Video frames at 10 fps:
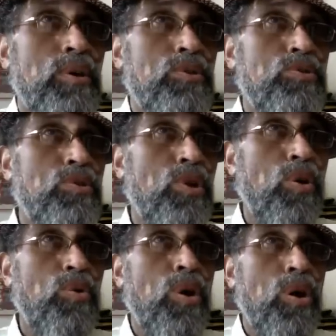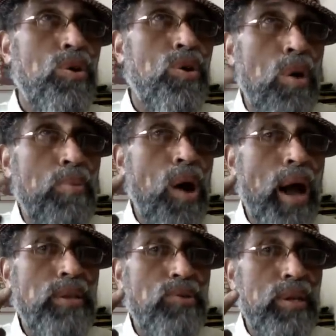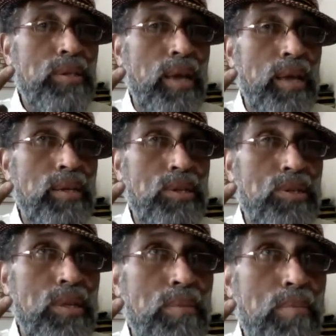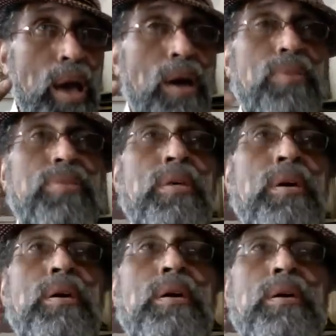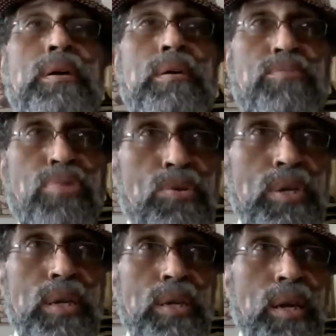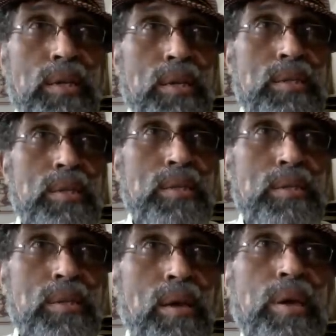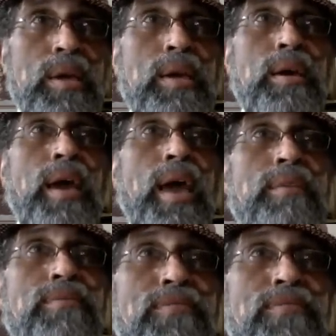So carbohydrate digestion in the mouth, protein digestion in the stomach, and